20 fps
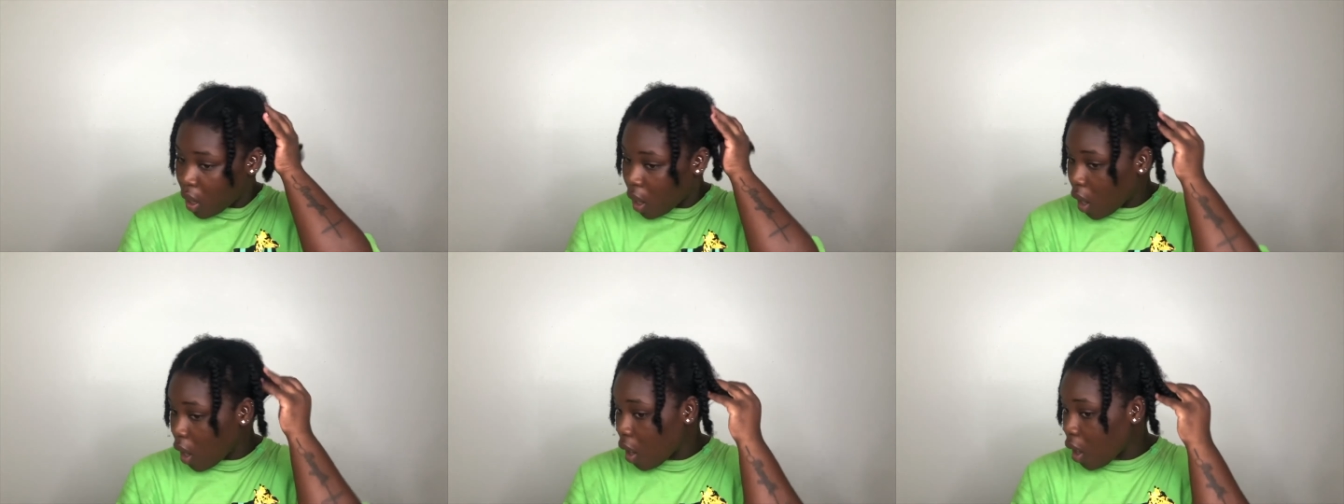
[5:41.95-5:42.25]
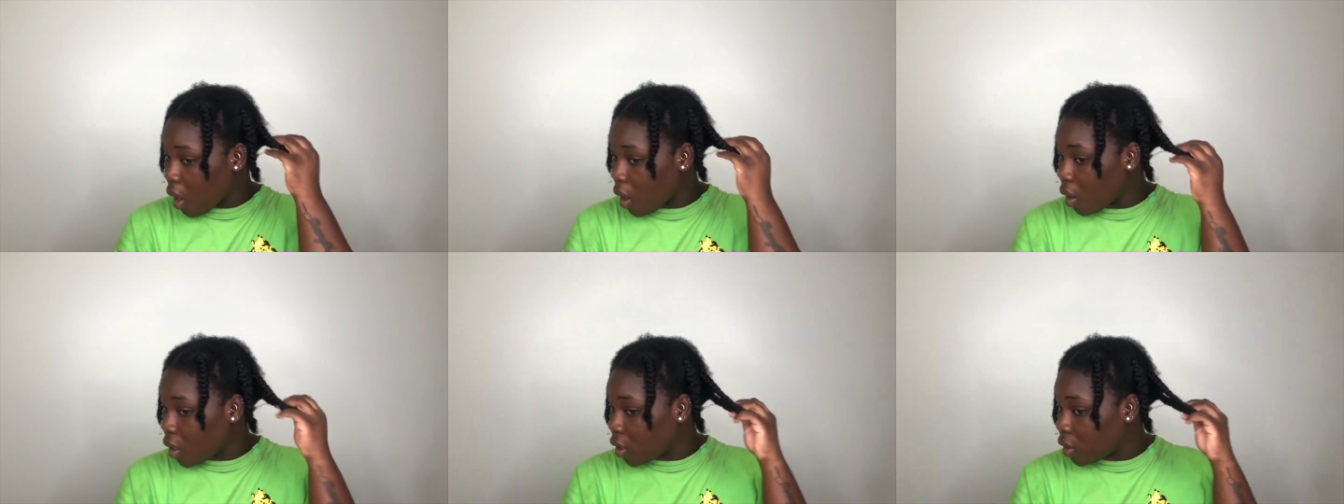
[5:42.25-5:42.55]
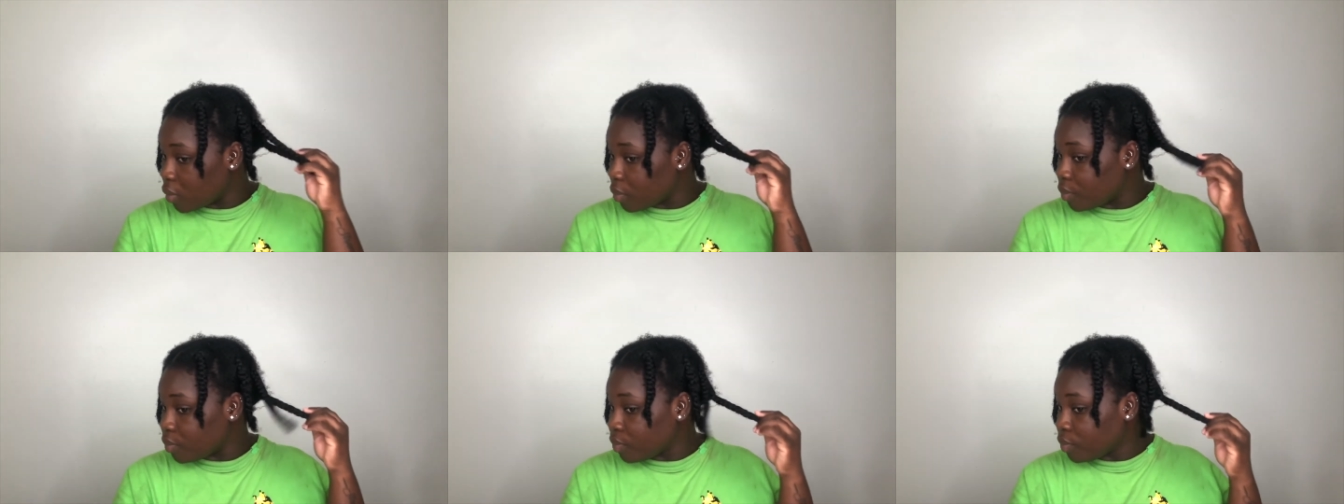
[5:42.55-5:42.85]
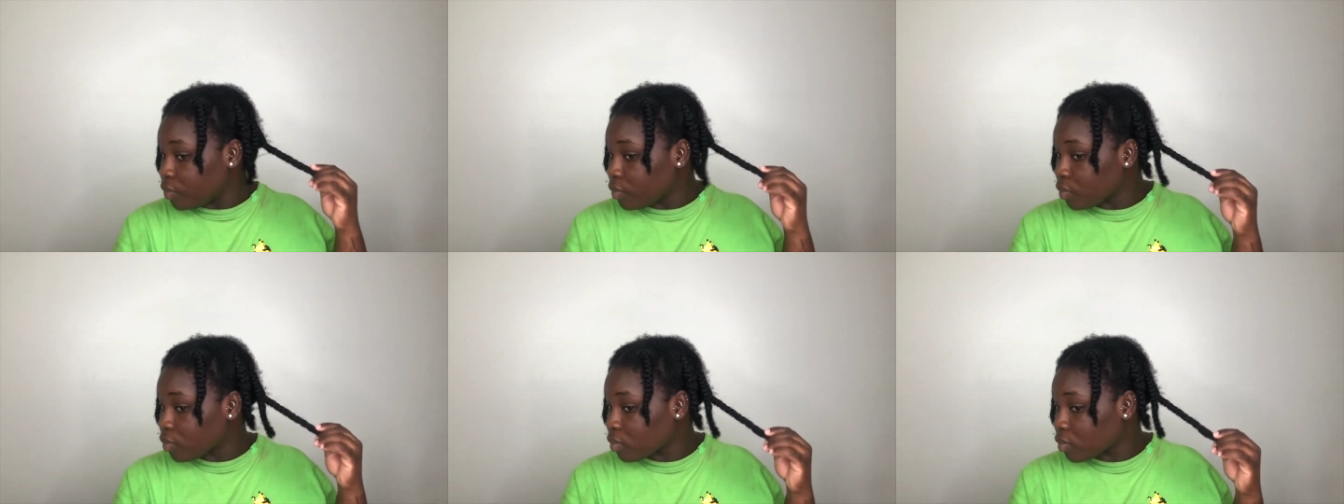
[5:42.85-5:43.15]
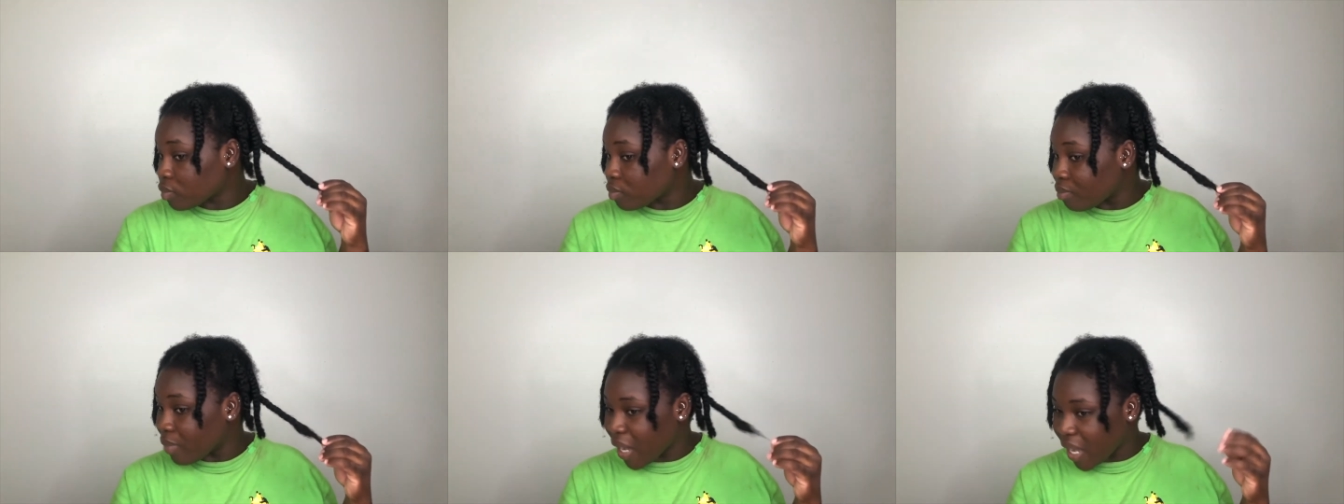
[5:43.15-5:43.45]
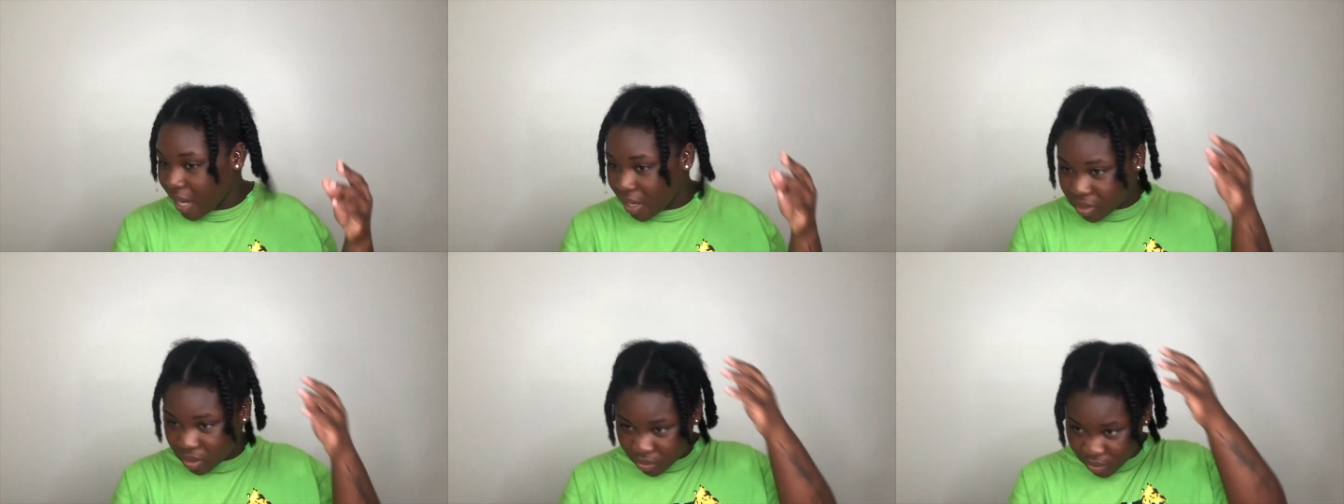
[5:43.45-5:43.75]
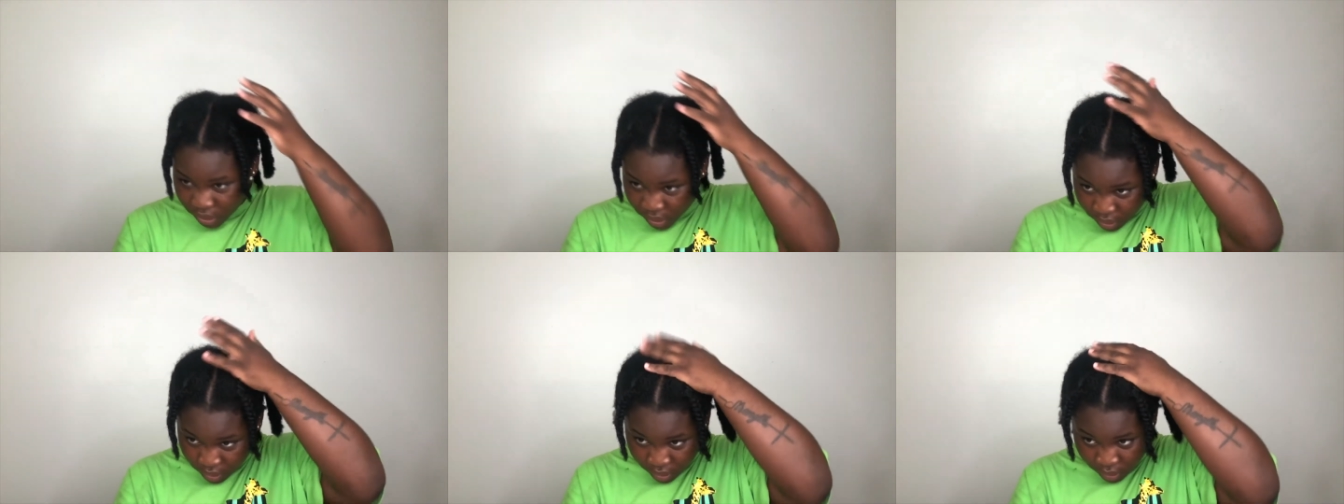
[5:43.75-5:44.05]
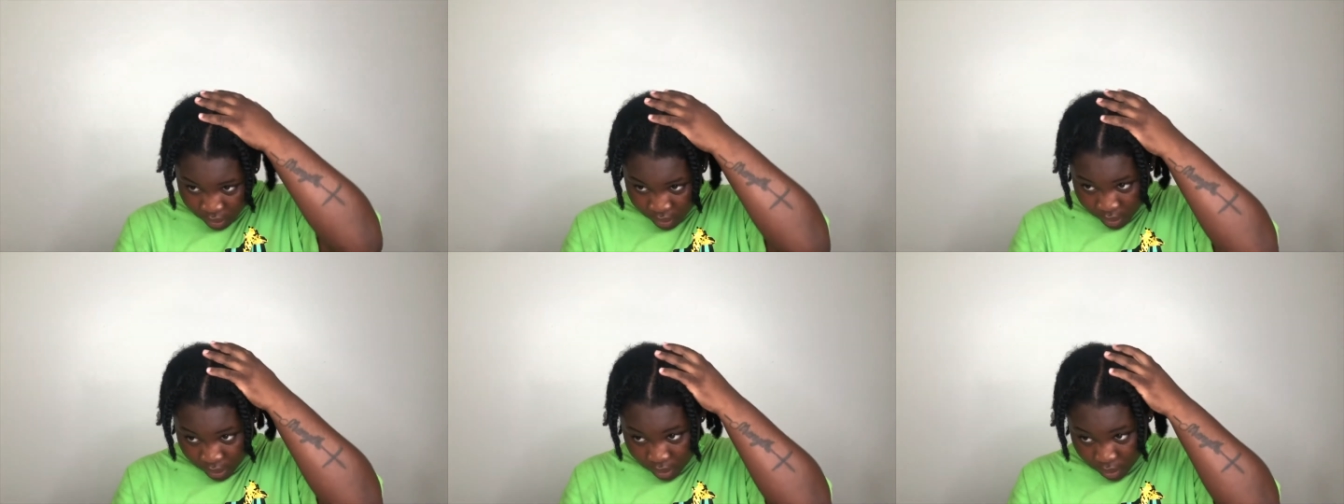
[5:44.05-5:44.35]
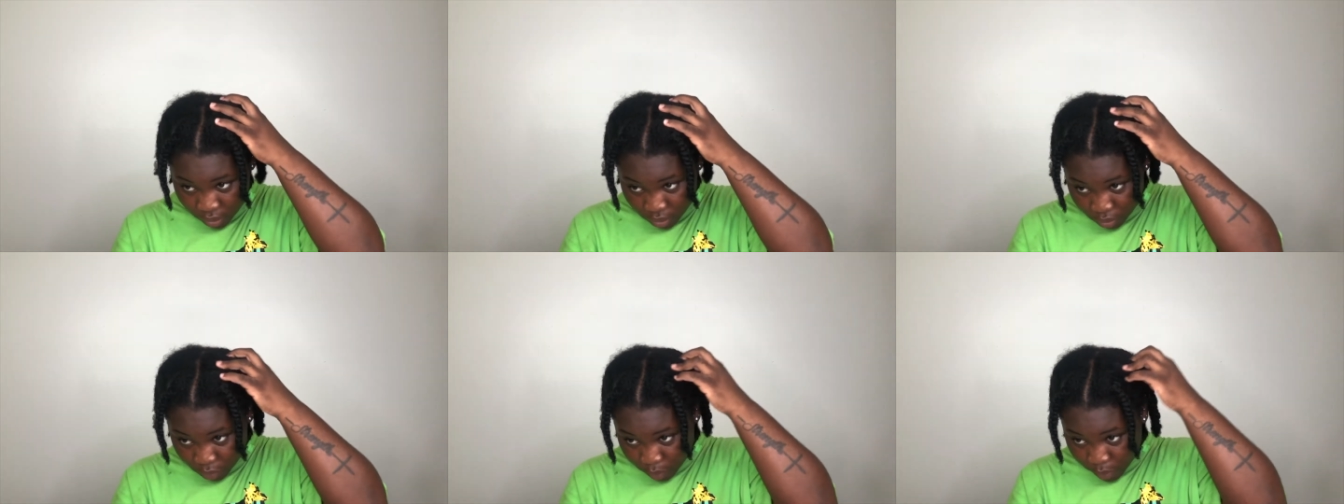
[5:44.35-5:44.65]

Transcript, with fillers: Um, my hair's already detangled,